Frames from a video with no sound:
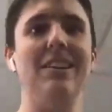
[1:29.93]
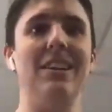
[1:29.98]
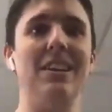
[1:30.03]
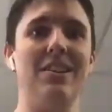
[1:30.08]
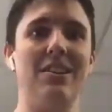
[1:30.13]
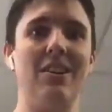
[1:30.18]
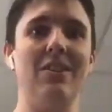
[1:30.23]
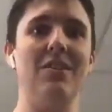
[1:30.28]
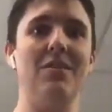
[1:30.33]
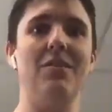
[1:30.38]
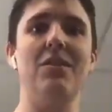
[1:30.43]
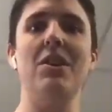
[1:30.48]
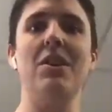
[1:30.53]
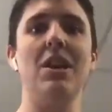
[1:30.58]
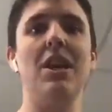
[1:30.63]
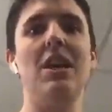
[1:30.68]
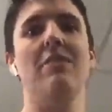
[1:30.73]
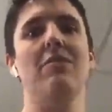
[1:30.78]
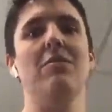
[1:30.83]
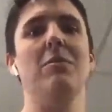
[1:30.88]
get tons of
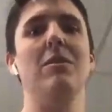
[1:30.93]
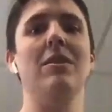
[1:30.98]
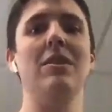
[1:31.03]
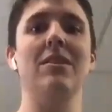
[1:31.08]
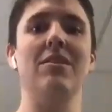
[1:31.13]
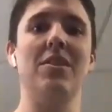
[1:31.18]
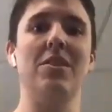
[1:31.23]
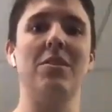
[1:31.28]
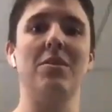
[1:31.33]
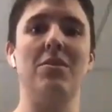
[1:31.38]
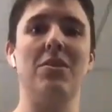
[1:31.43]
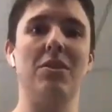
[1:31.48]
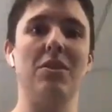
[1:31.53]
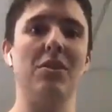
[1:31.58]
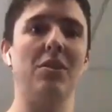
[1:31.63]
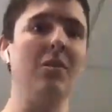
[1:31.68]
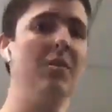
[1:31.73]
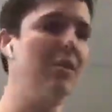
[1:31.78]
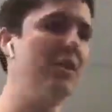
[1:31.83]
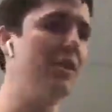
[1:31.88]
DNA from it. And so it's a
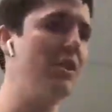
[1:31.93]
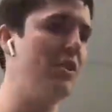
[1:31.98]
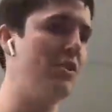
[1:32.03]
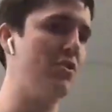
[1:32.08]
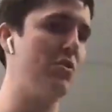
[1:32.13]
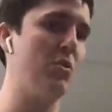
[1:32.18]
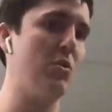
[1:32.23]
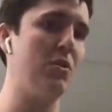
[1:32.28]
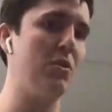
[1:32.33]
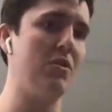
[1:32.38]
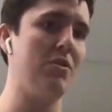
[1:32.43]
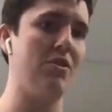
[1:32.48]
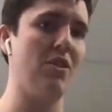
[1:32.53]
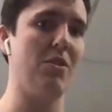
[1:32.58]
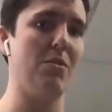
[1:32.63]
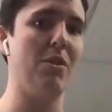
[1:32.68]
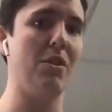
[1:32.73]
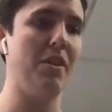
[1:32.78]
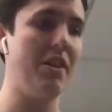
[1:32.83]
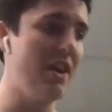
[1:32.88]
good control to
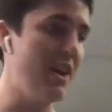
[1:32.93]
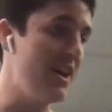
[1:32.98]
start with.